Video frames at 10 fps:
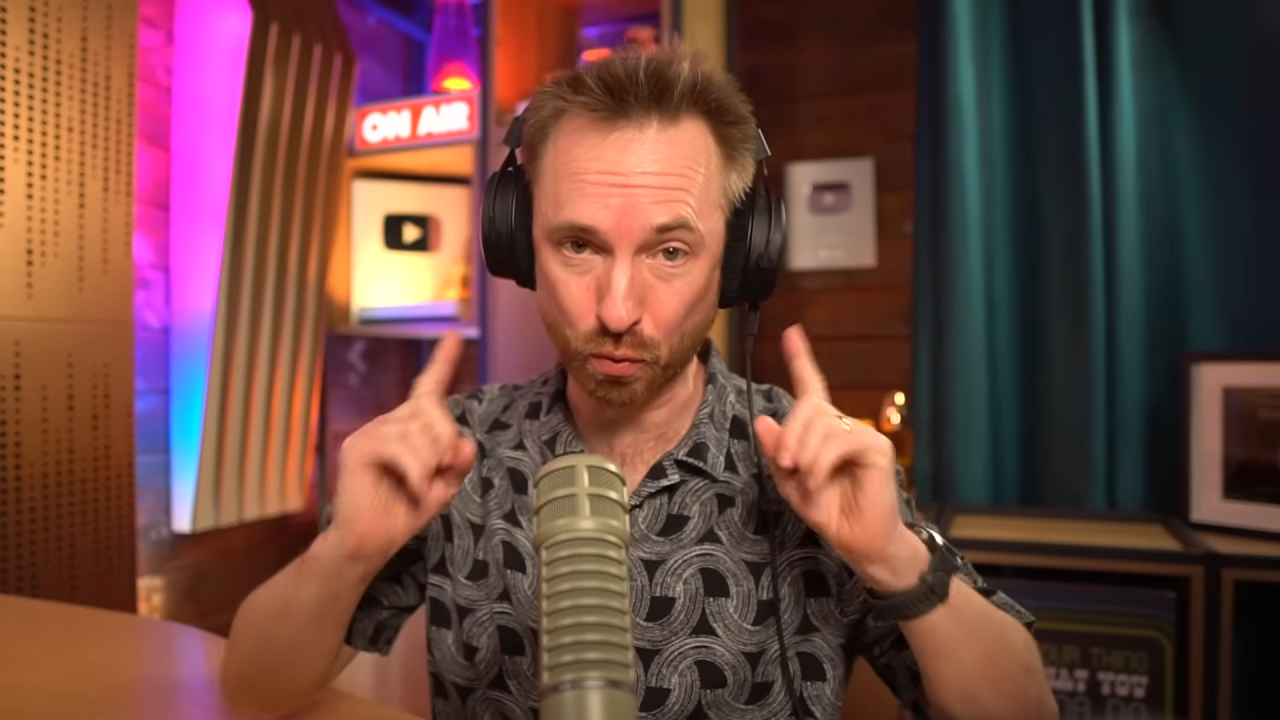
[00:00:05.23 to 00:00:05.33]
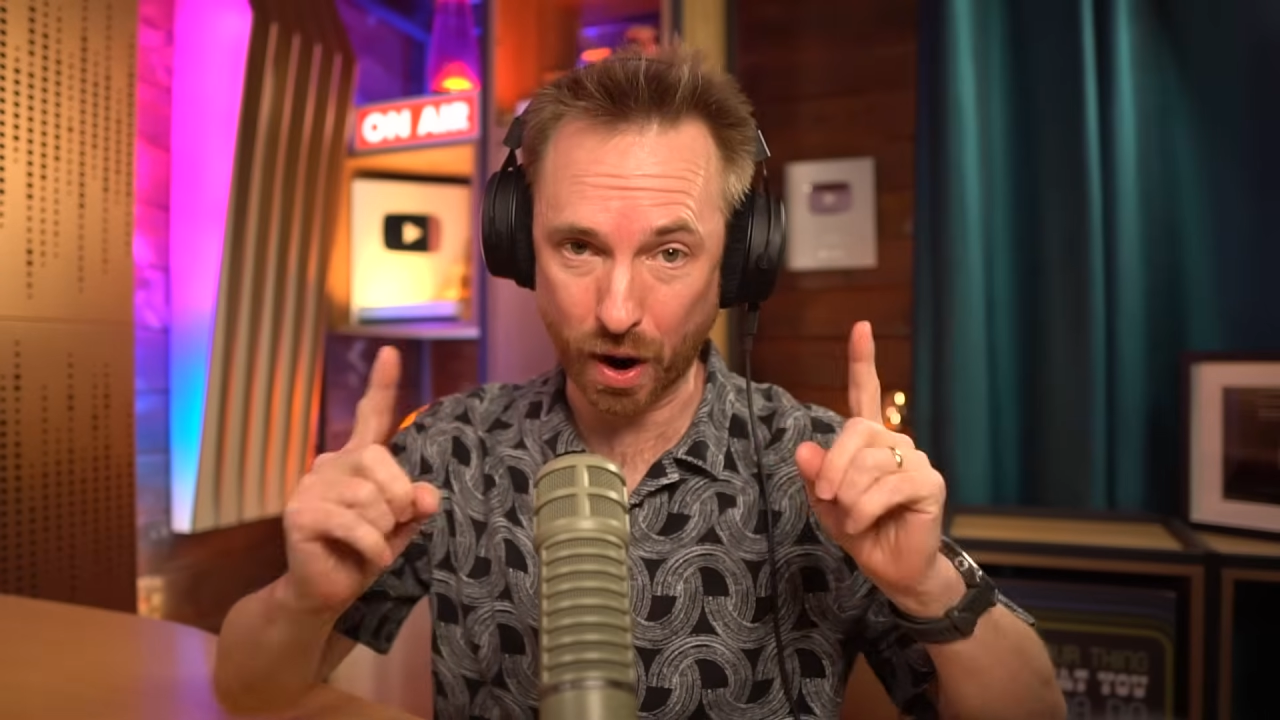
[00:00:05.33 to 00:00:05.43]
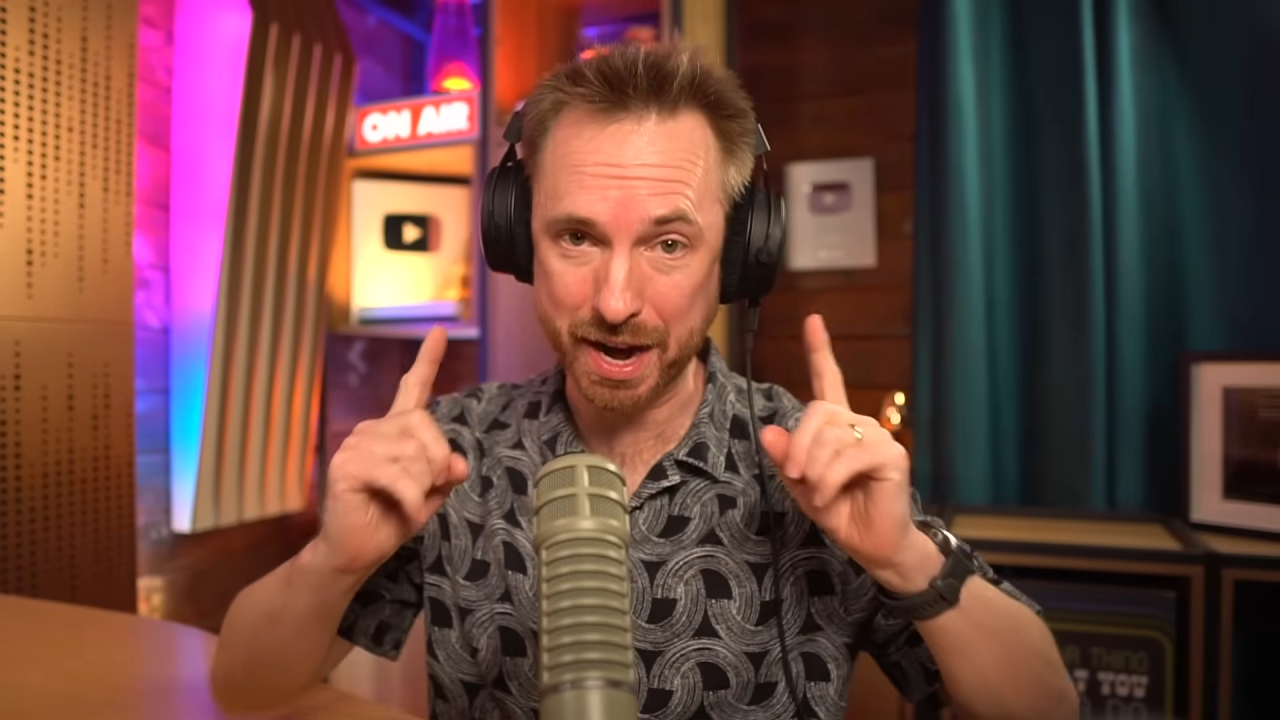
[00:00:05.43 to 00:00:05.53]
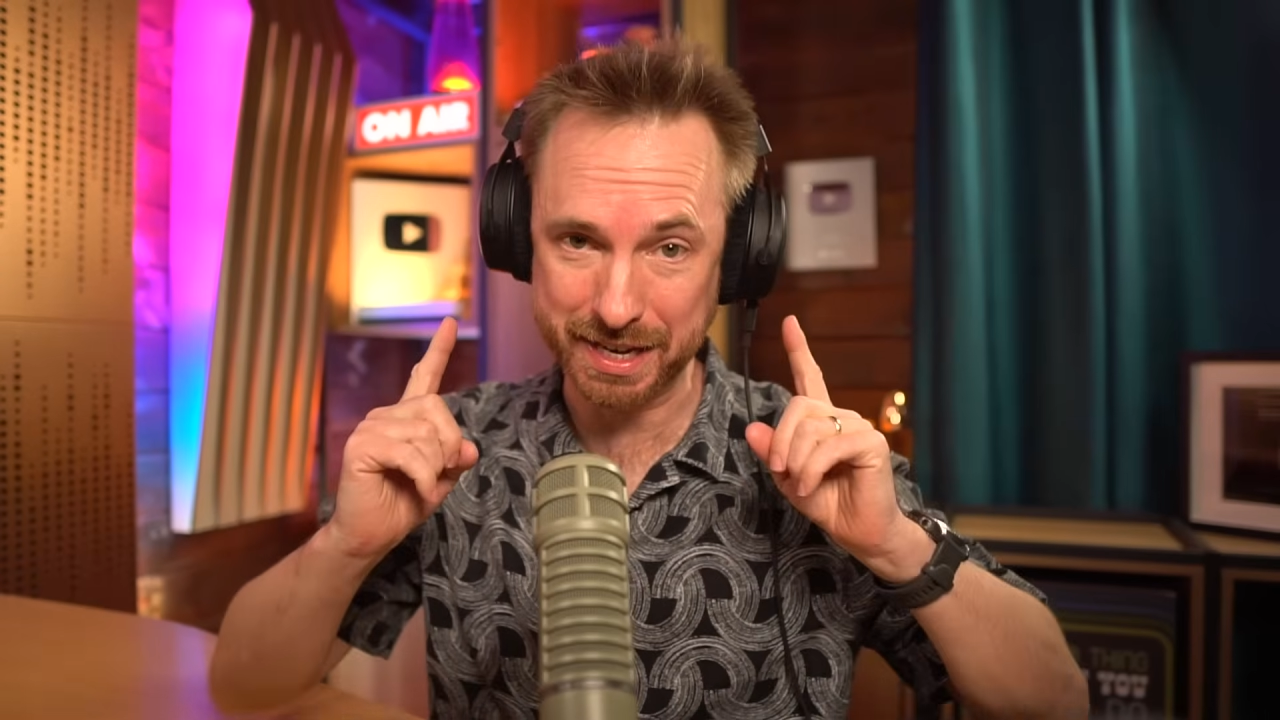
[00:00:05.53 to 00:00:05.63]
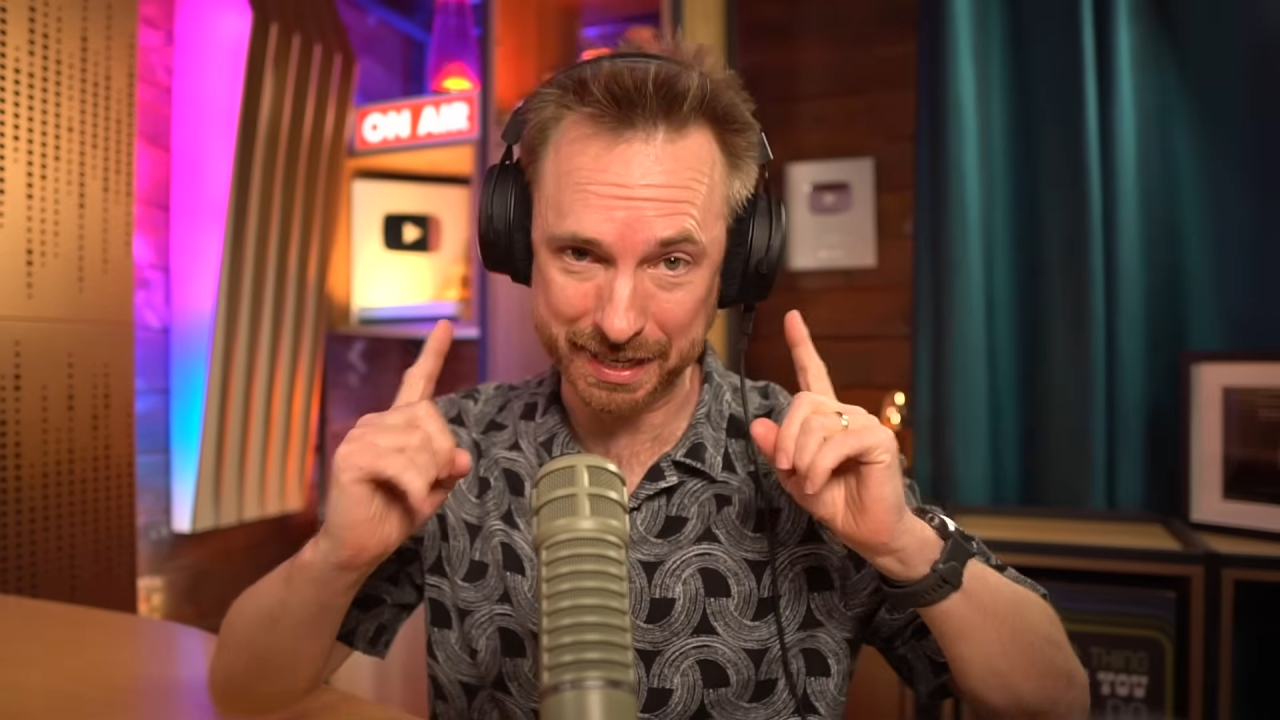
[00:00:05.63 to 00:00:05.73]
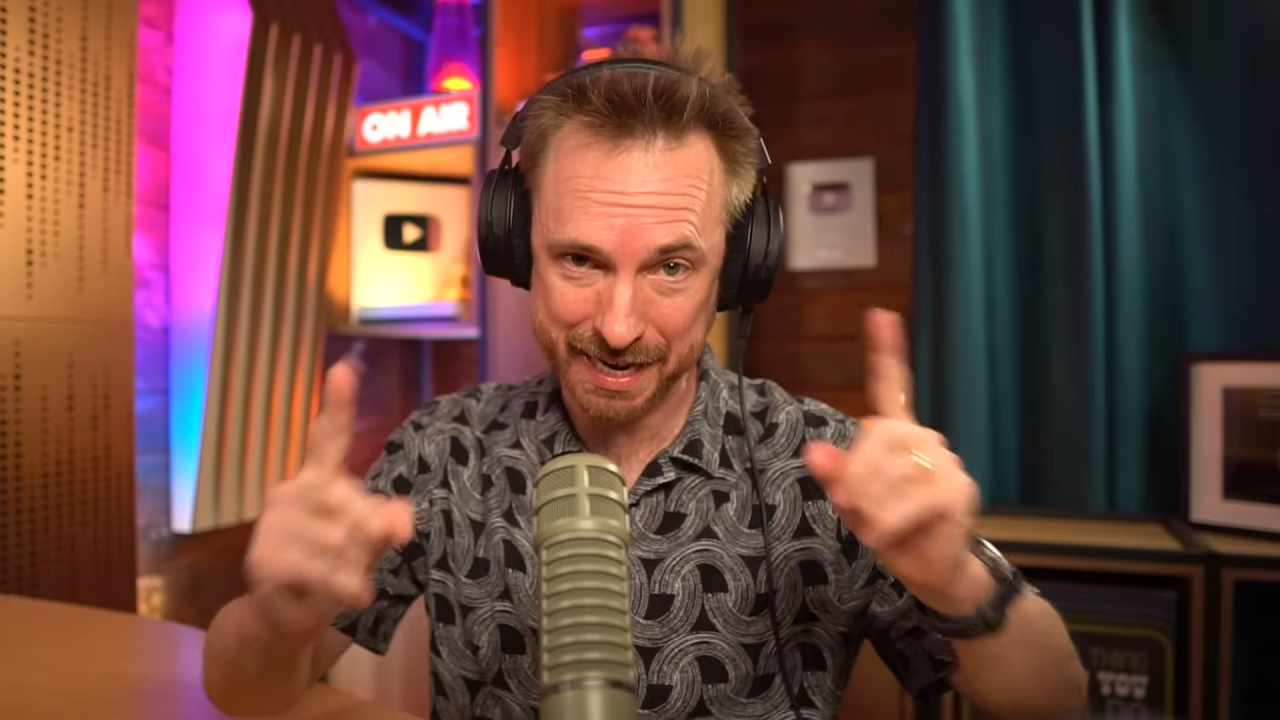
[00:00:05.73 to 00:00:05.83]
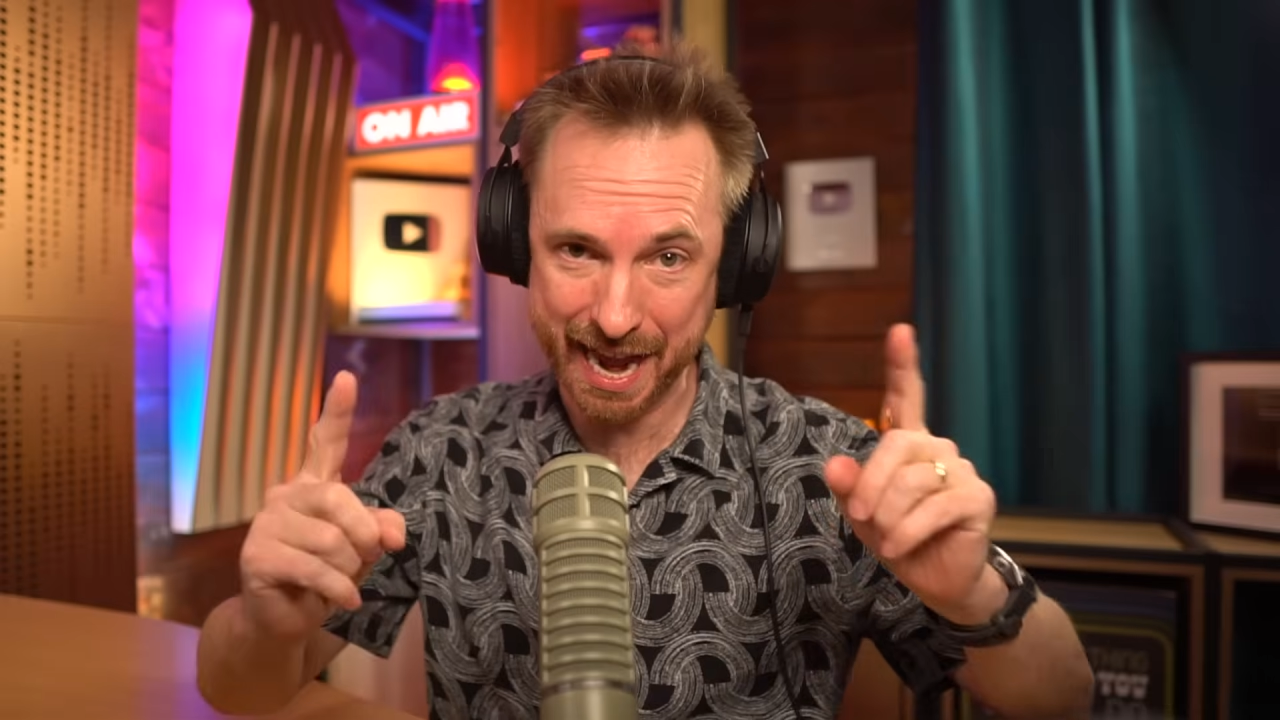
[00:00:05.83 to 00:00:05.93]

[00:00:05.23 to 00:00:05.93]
right